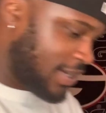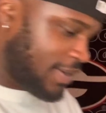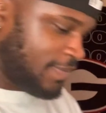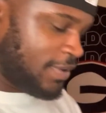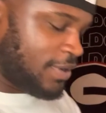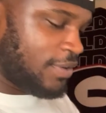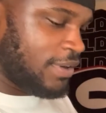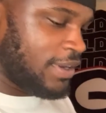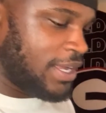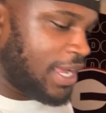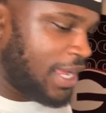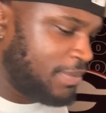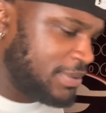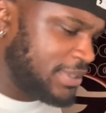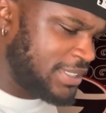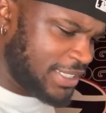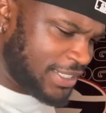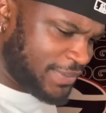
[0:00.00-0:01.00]
I'm not gonna lie, I've
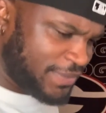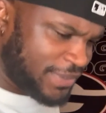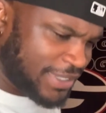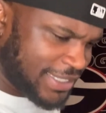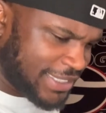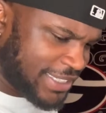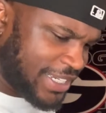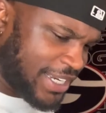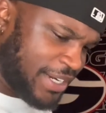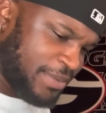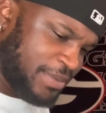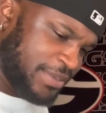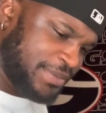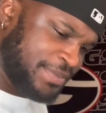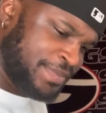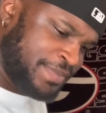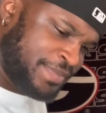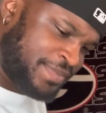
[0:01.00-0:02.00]
been sitting in front of this
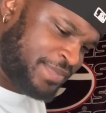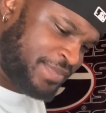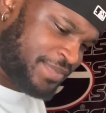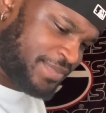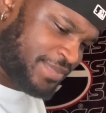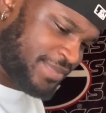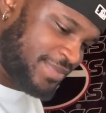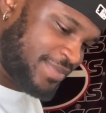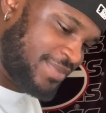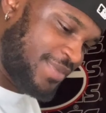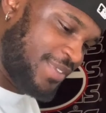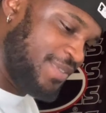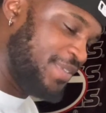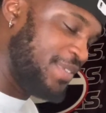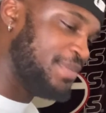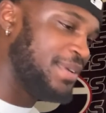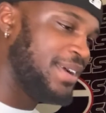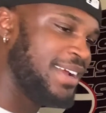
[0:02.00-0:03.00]
camera
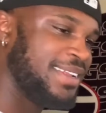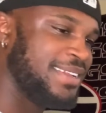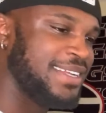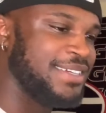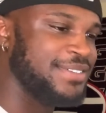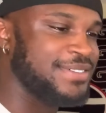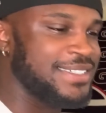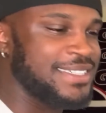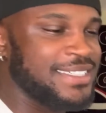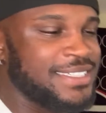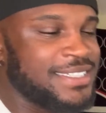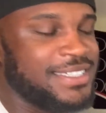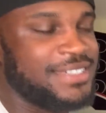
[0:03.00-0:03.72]
for probably like what